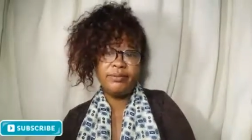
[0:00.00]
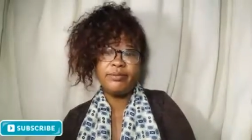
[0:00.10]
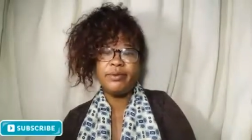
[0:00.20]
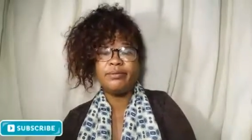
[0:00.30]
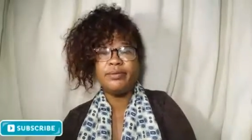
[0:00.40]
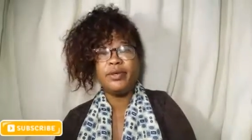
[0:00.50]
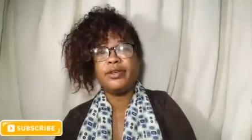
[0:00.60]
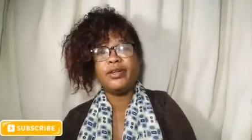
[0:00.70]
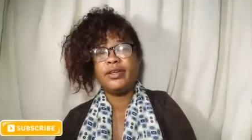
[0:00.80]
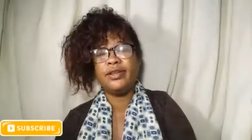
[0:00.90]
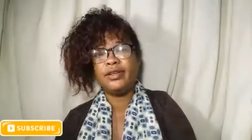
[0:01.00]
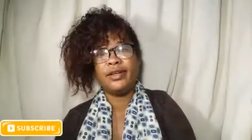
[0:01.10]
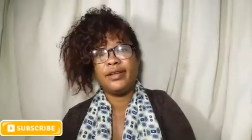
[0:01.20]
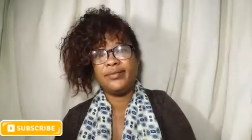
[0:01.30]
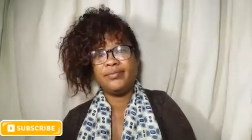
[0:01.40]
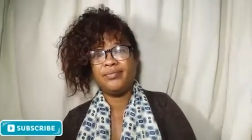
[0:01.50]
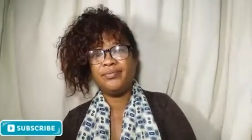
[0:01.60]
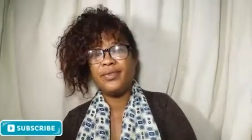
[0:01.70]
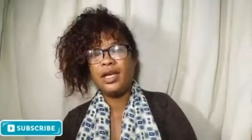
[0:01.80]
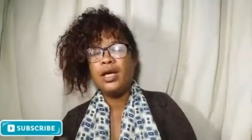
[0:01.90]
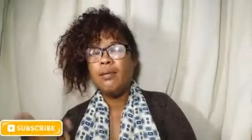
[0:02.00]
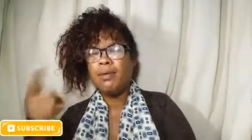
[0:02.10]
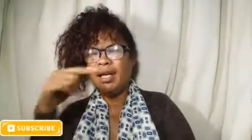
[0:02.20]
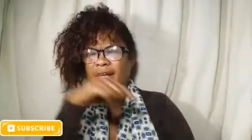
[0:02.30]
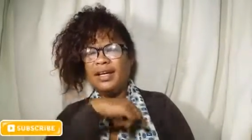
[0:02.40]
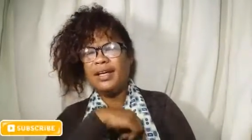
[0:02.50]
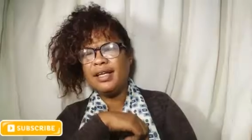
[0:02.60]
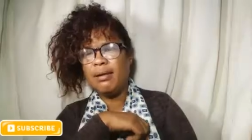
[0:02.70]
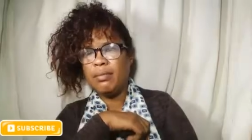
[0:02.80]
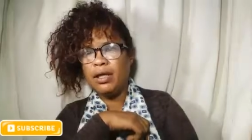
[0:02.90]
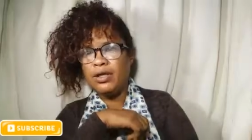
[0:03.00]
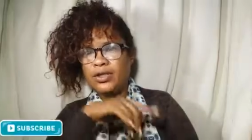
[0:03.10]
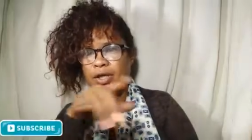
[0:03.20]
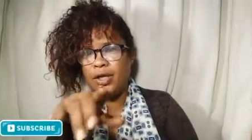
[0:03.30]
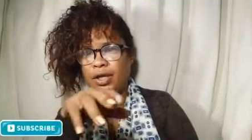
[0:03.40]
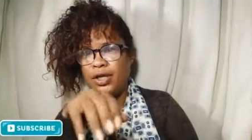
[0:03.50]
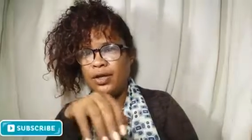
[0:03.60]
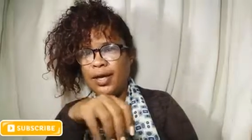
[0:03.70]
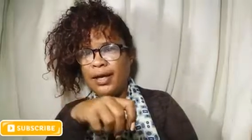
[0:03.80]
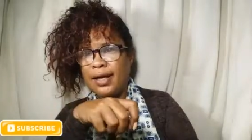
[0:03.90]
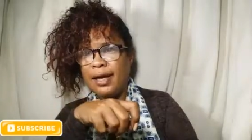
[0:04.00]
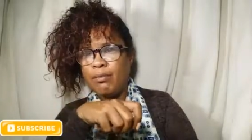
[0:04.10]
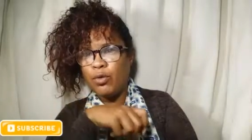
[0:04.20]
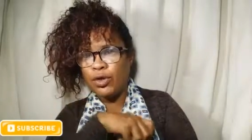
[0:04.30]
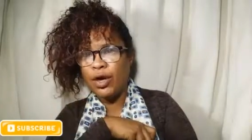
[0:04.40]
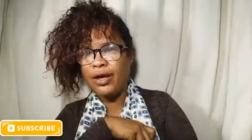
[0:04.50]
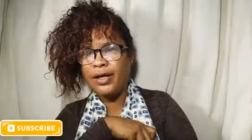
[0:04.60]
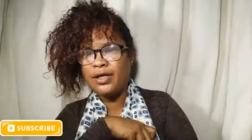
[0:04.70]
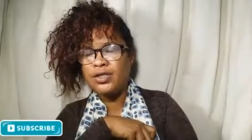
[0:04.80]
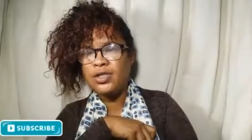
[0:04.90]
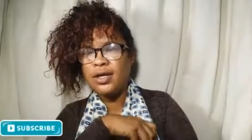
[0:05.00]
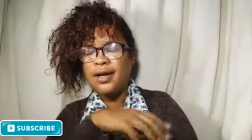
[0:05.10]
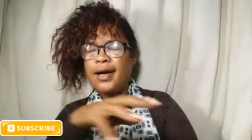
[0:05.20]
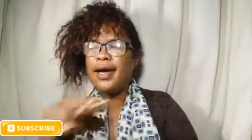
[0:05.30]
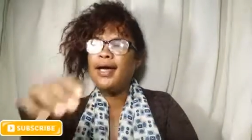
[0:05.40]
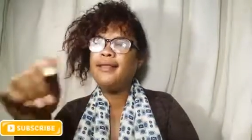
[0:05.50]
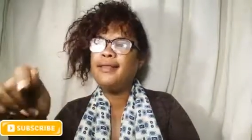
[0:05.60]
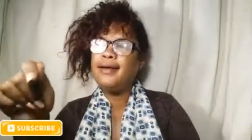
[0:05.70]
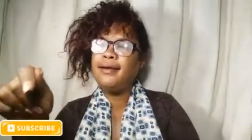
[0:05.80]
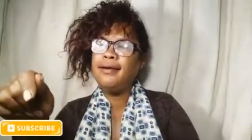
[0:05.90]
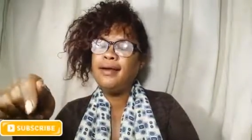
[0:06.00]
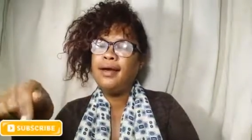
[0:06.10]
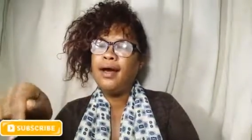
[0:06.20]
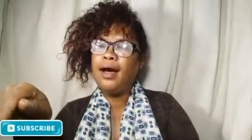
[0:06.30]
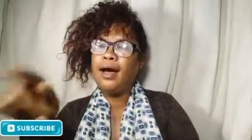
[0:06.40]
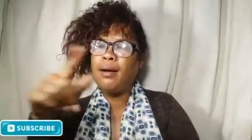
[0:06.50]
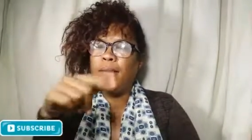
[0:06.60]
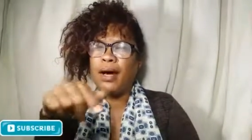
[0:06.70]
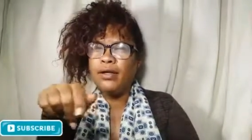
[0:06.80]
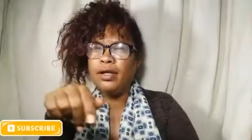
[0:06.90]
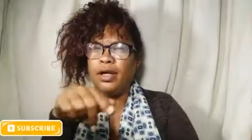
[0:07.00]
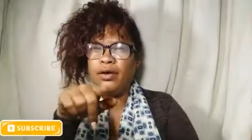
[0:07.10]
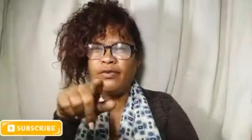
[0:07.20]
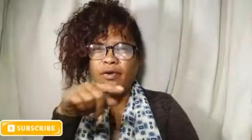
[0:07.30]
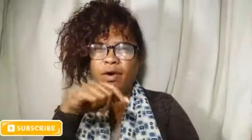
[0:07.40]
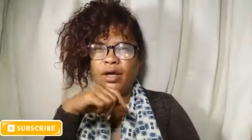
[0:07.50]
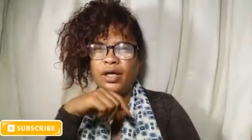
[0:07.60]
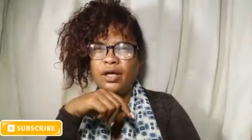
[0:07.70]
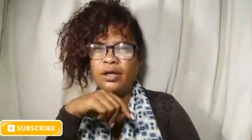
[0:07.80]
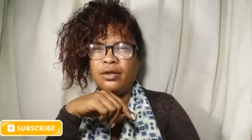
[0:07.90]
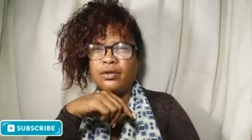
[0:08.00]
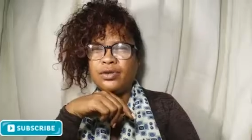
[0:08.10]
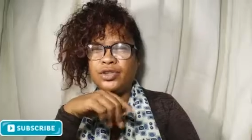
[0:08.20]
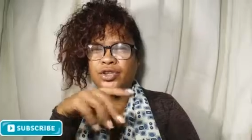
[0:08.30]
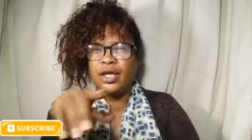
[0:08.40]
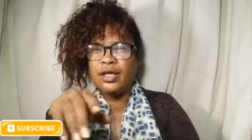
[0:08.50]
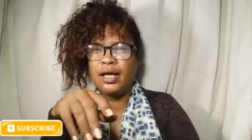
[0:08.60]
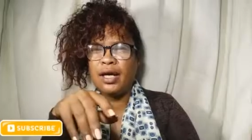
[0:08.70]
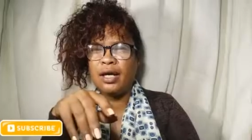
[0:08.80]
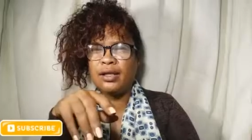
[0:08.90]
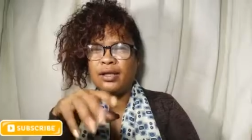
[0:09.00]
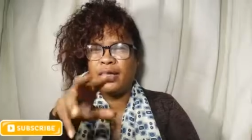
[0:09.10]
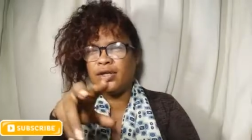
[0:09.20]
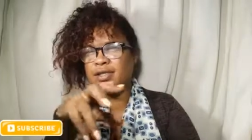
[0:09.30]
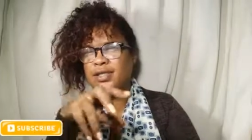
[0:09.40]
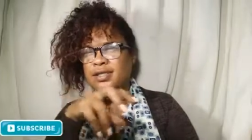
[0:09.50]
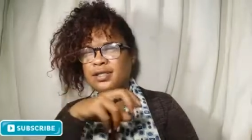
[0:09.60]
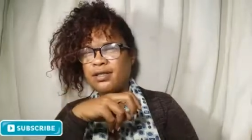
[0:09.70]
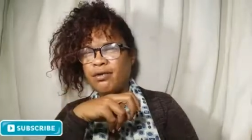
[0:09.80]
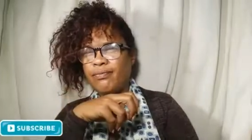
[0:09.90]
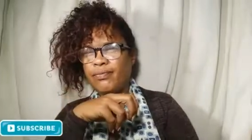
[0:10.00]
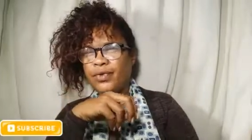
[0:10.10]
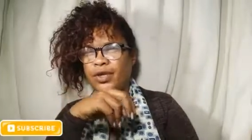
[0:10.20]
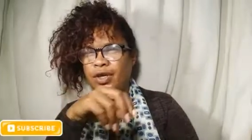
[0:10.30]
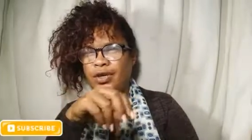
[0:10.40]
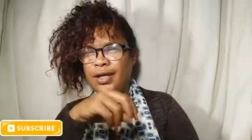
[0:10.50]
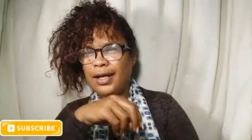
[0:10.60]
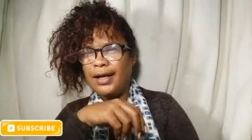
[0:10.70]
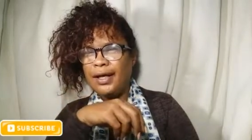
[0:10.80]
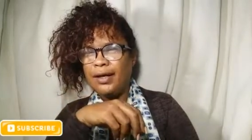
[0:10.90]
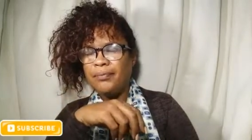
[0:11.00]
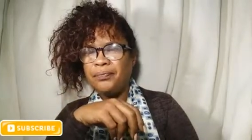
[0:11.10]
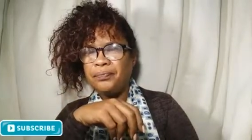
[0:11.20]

I'm mm. not gonna do it but I'll link it down below so that you can gain more knowledge and then um, I don't know if all y'all check out there's this cute lady